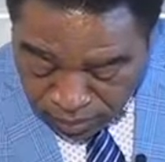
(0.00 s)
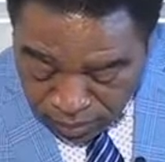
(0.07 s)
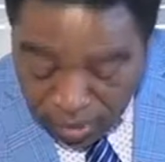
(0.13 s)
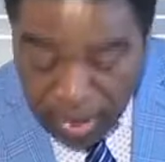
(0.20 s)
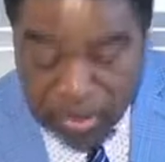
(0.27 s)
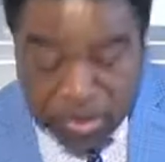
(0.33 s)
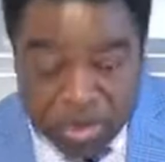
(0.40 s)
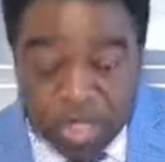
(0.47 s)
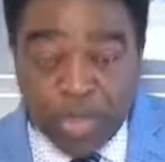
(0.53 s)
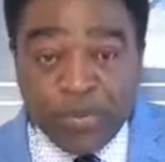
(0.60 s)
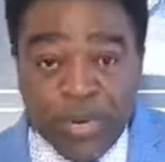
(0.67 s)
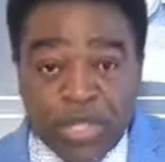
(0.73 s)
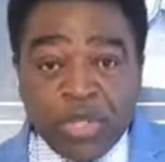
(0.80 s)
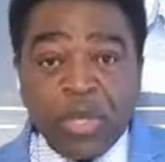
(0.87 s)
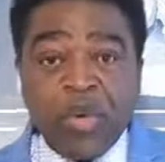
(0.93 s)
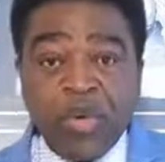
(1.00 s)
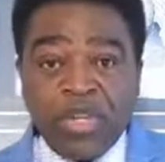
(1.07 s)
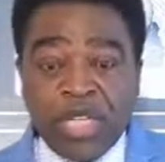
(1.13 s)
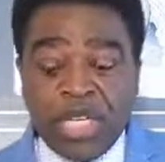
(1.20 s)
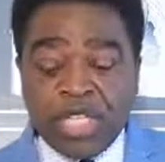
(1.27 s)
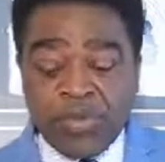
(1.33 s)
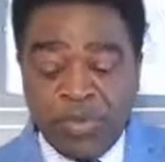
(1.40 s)
Yes, it's 1
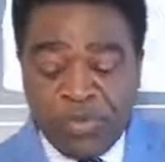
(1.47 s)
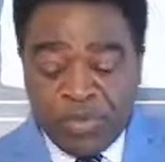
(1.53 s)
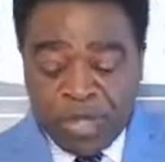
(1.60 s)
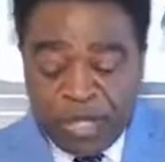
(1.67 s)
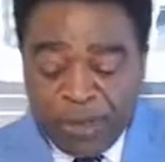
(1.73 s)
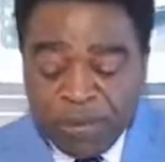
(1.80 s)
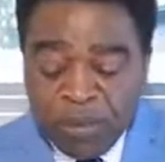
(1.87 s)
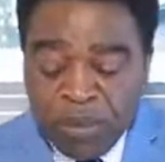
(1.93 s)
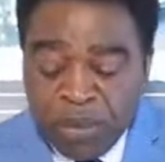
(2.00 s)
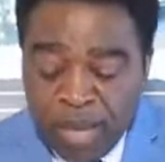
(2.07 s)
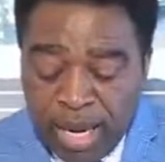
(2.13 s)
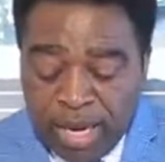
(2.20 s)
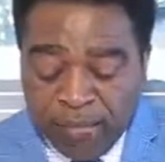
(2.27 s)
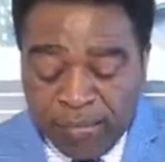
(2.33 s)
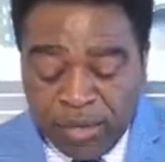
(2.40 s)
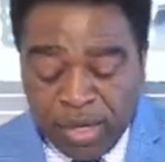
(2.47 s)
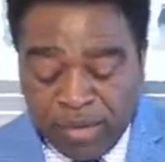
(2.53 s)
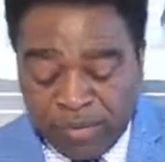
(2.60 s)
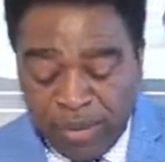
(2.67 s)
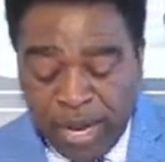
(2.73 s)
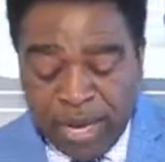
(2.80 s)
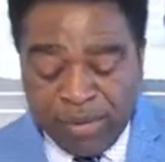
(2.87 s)
Corinthians 15 and
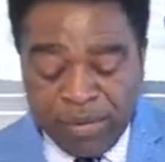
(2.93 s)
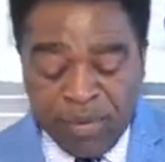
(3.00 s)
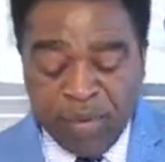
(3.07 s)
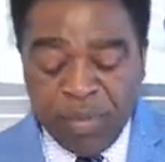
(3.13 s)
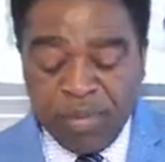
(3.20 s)
45.